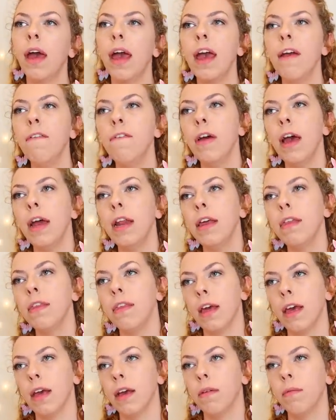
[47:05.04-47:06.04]
If
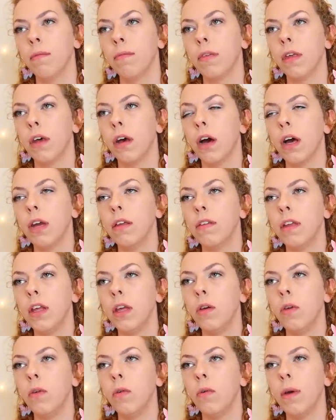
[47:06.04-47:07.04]
anything, I
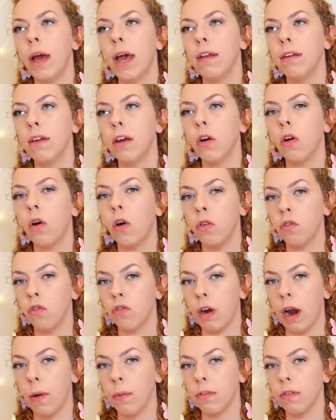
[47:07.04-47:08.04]
see you ending a
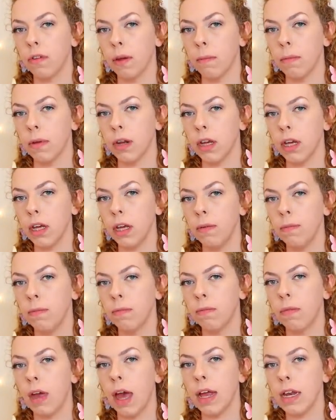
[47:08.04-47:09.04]
contract with somebody.
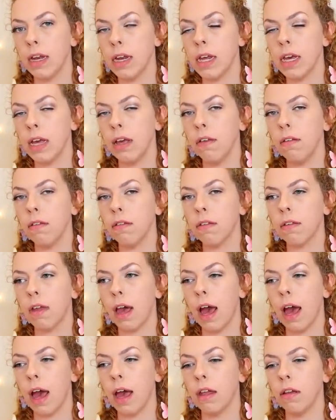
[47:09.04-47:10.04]
Endings
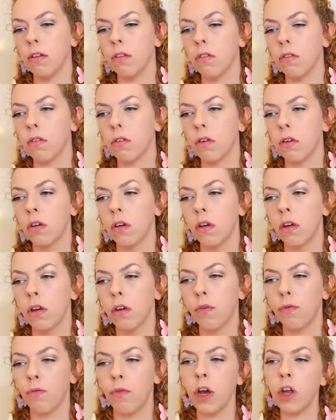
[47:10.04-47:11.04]
and
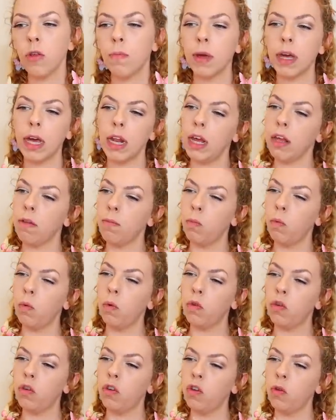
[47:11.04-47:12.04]
fresh beginnings,
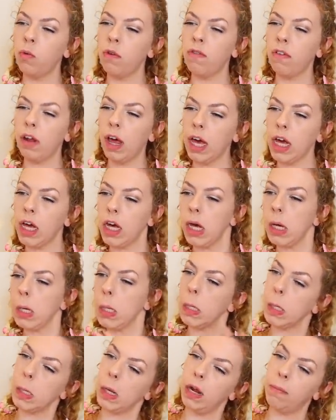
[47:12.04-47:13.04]
more to do with like,
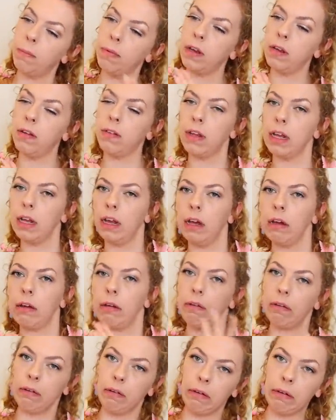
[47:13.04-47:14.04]
I'm seeing like
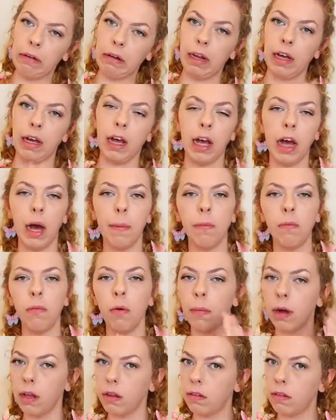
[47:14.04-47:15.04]
a couple
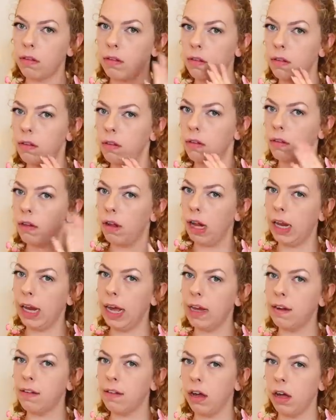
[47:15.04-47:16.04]
more months
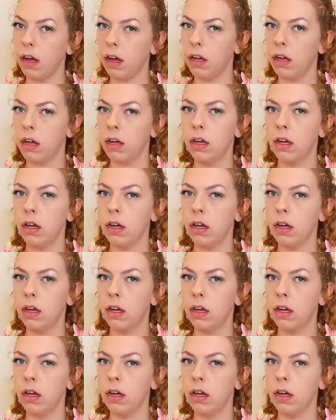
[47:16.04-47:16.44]
later,